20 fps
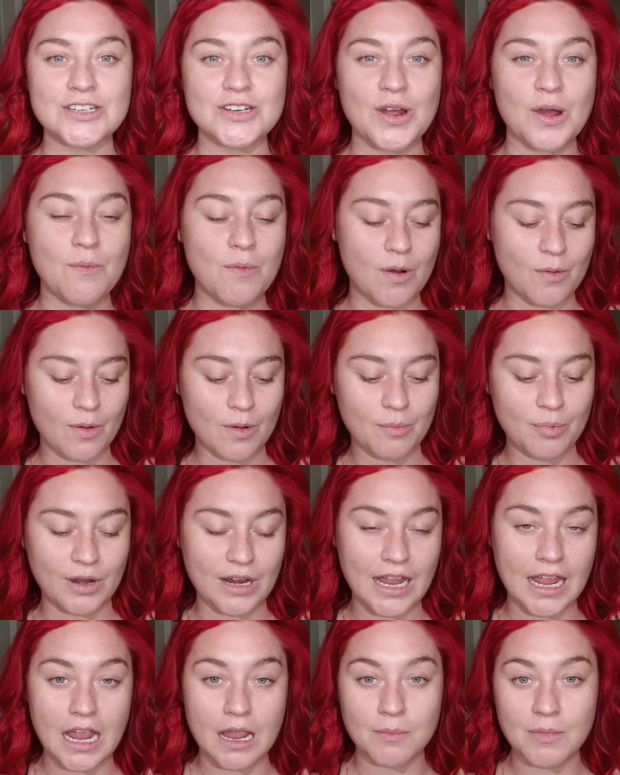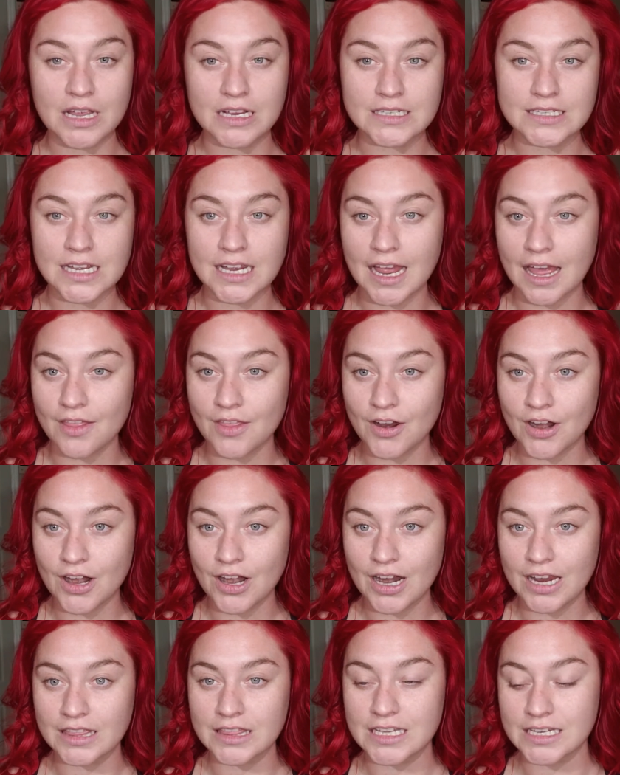where we're pre-gaming together
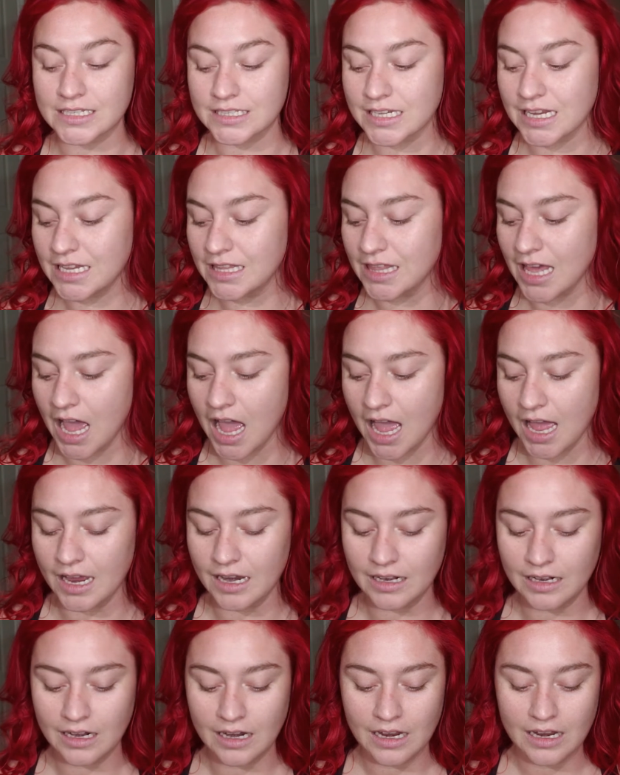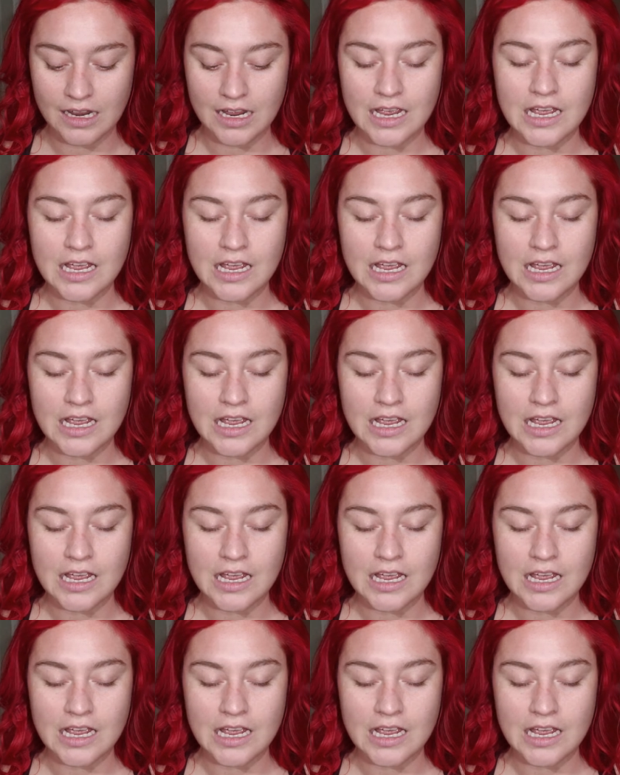and things like that.